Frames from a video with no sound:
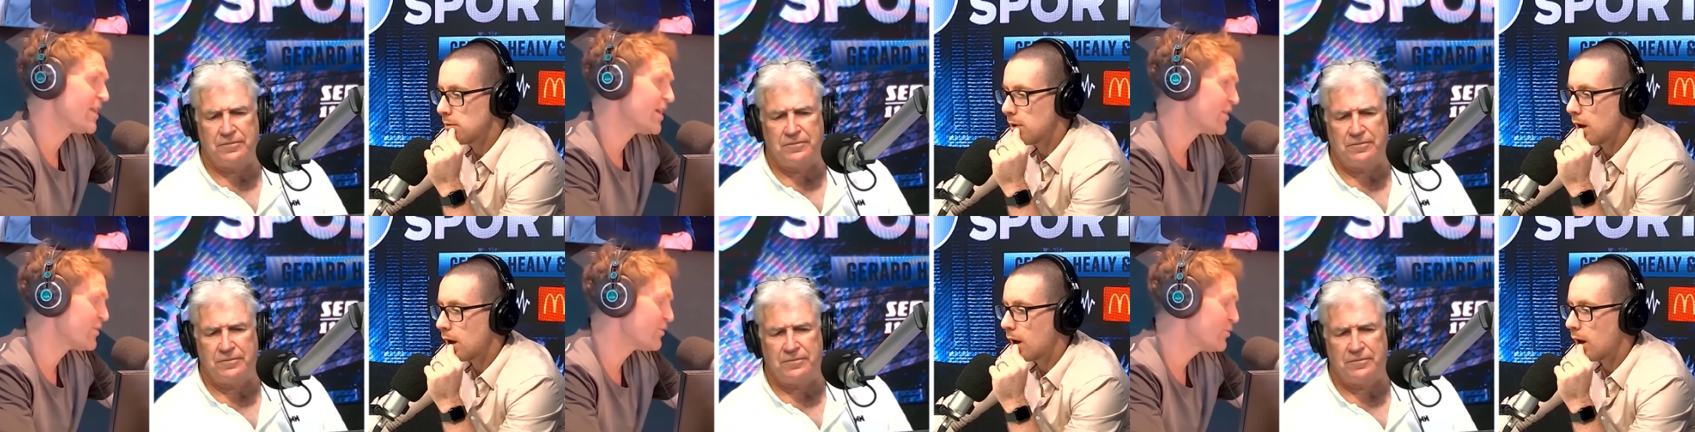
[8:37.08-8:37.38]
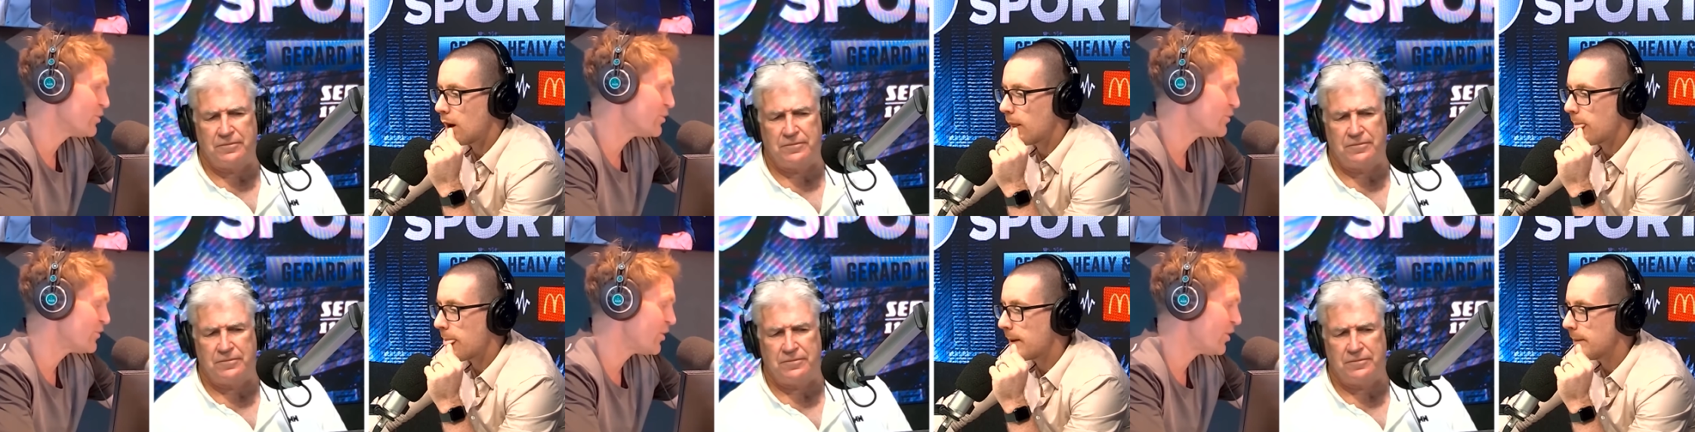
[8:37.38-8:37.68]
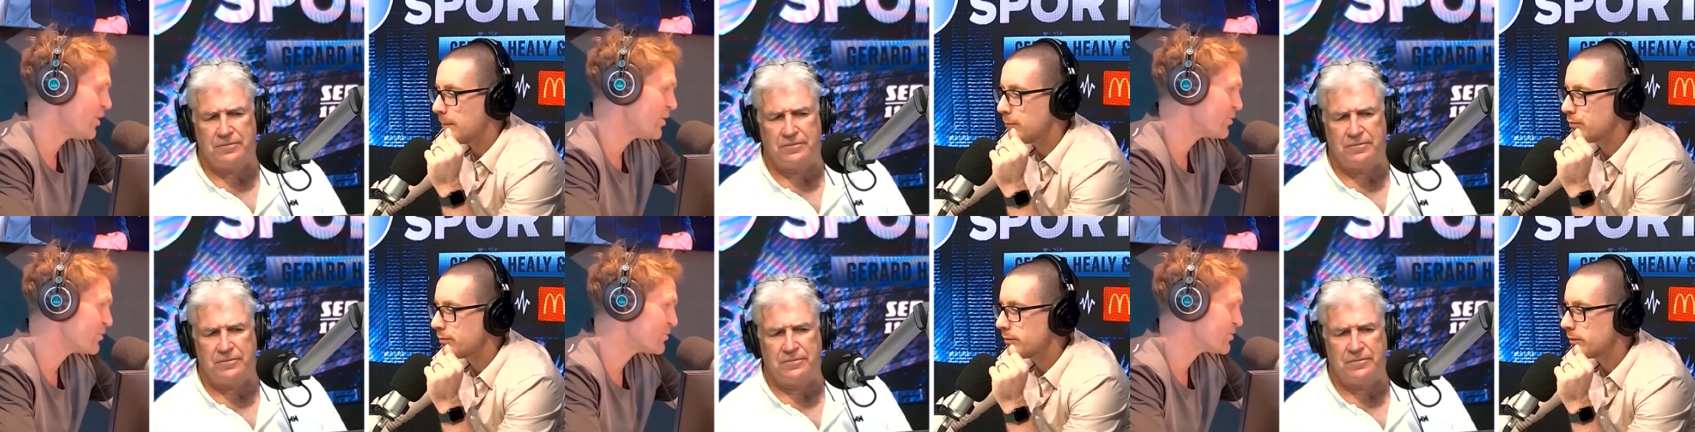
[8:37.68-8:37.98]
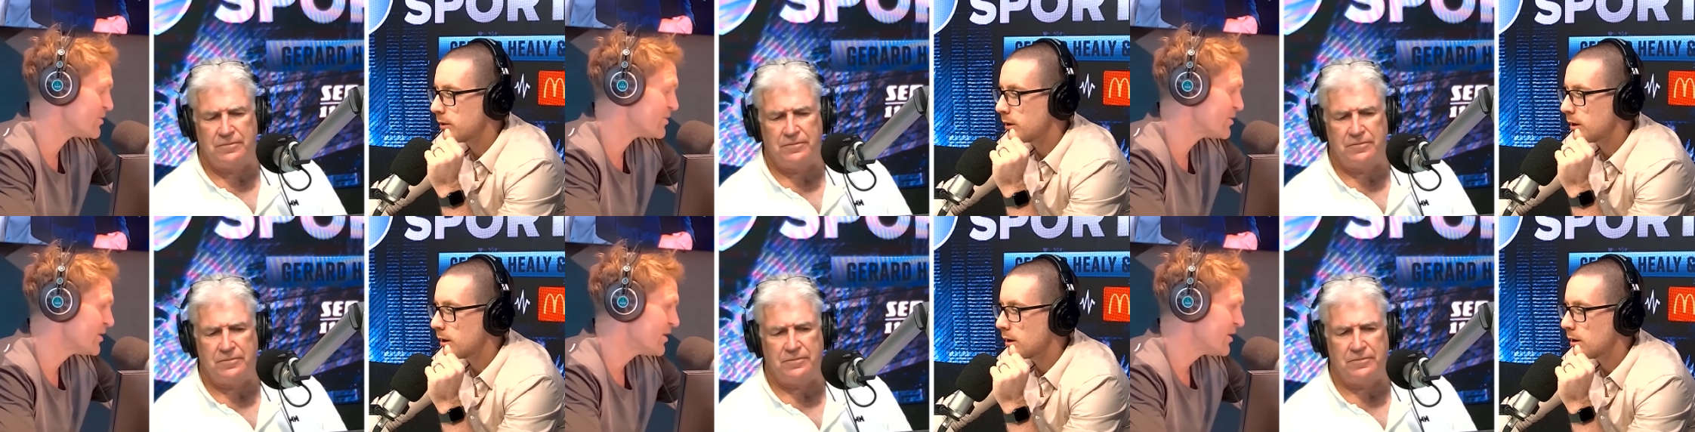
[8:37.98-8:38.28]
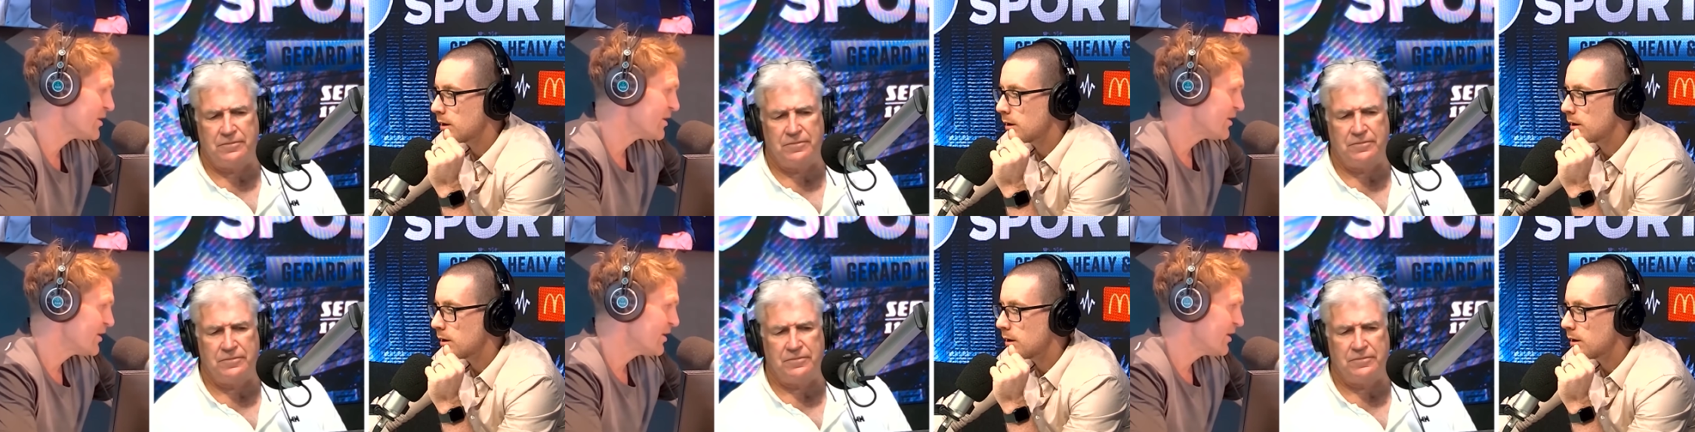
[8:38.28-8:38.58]
Speaker 1: last four finals and,
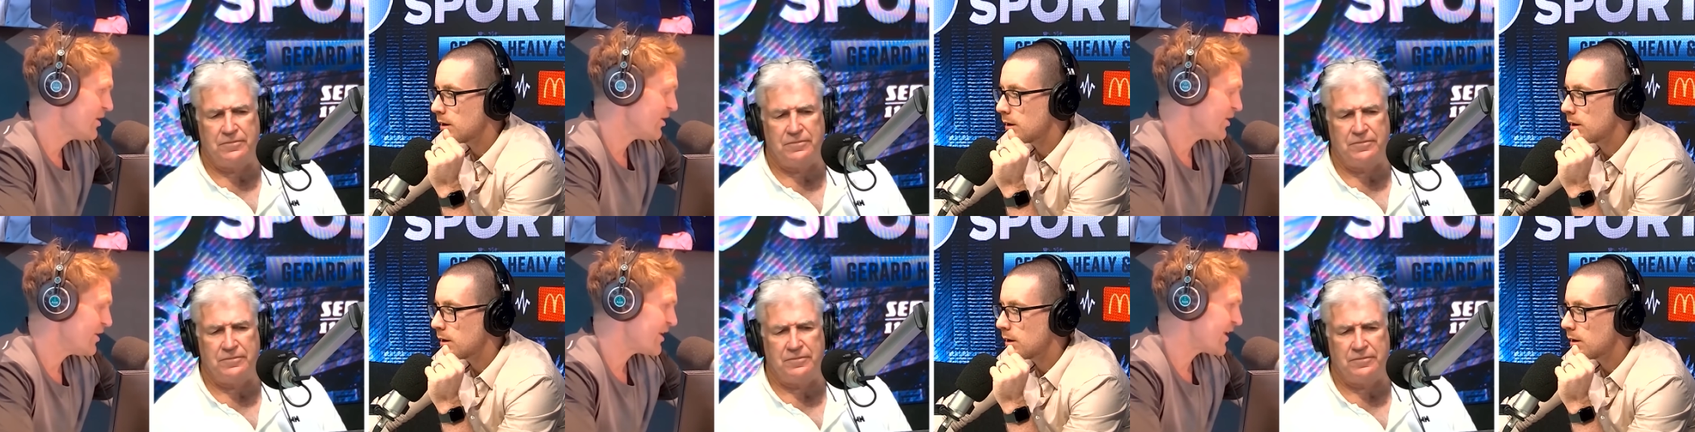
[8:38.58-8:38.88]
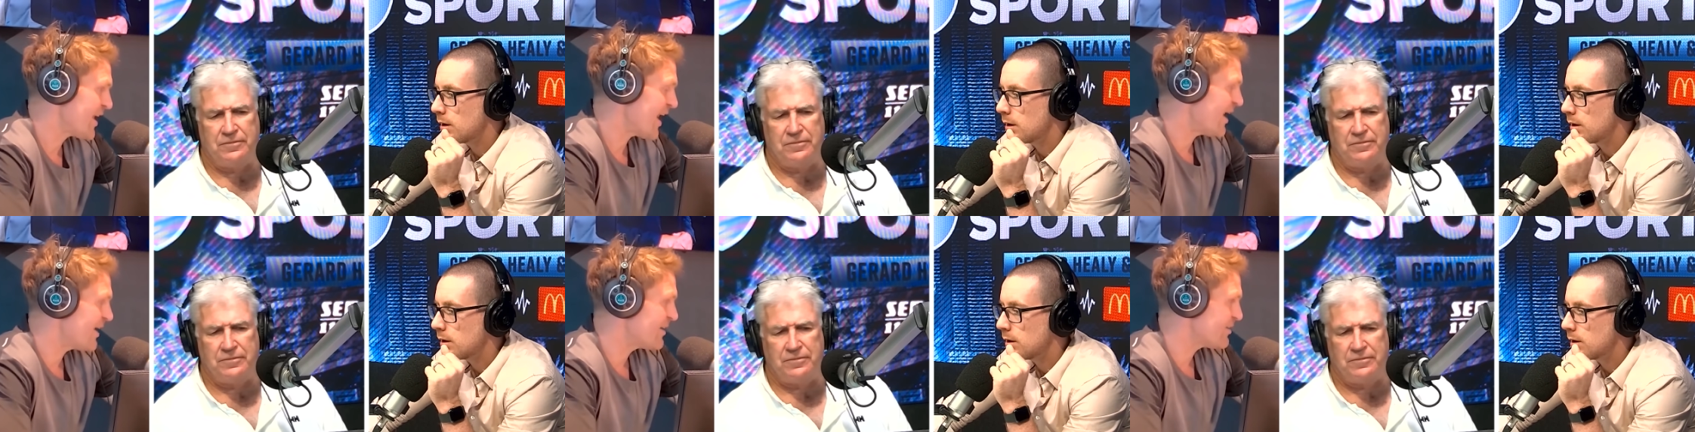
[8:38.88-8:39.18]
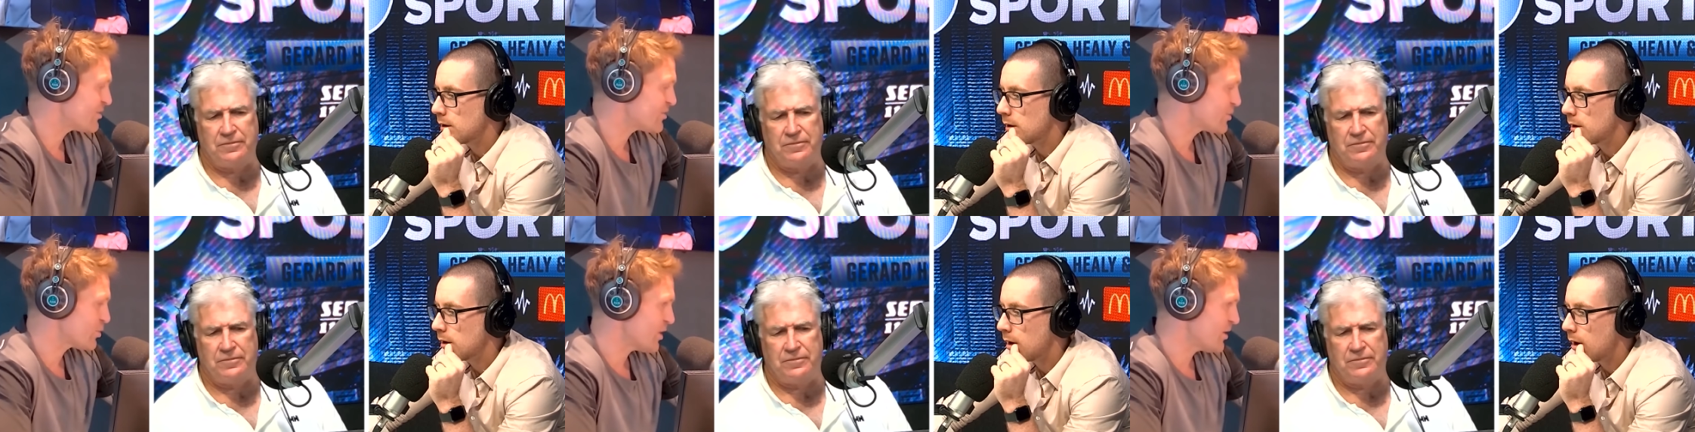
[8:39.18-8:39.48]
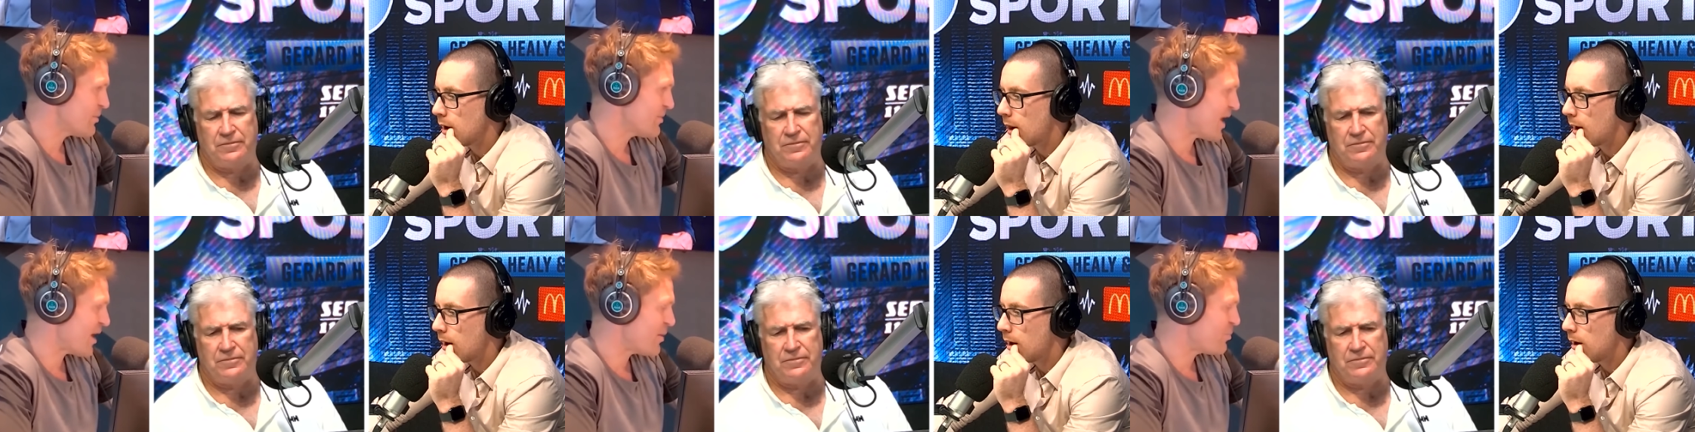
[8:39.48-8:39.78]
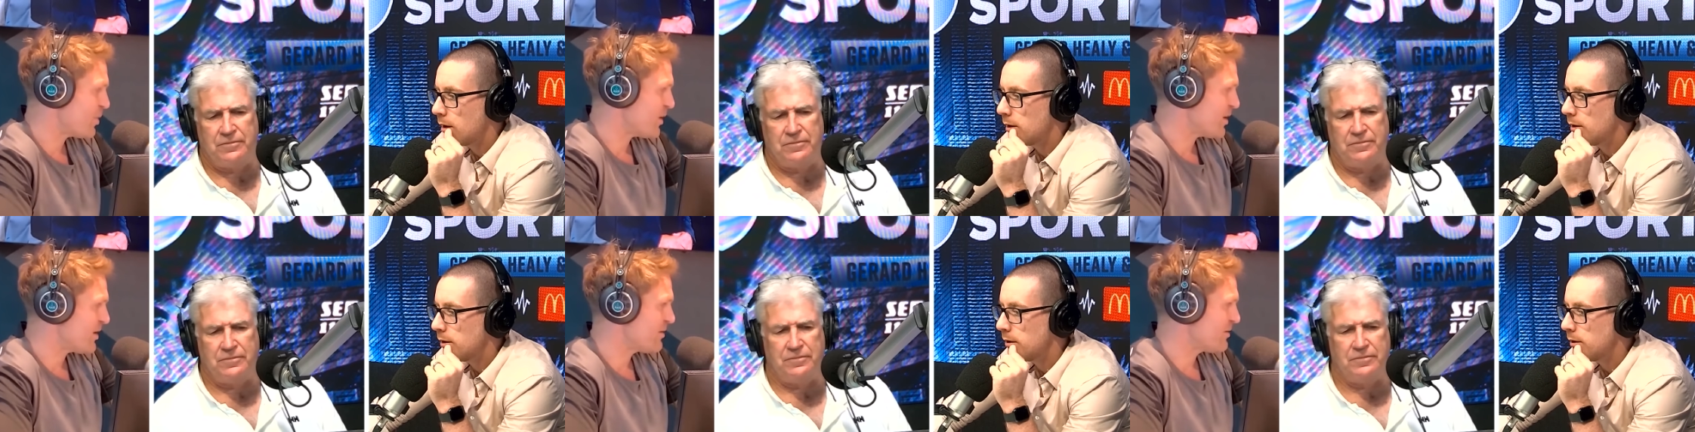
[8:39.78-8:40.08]
you know, you can't just sweep
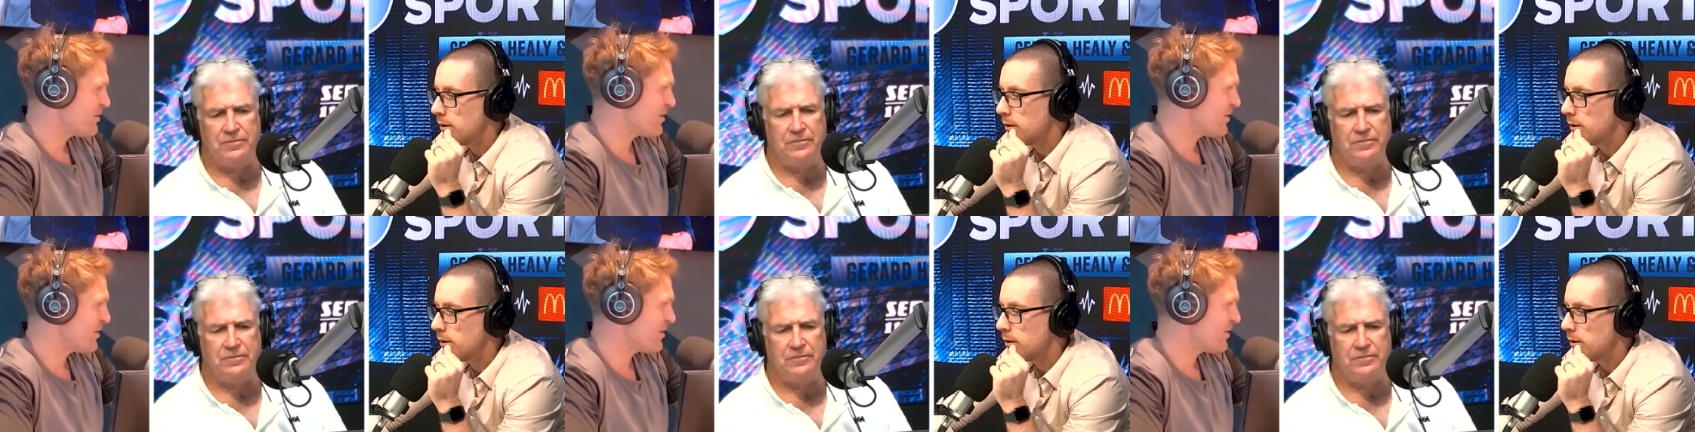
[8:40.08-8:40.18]
that bit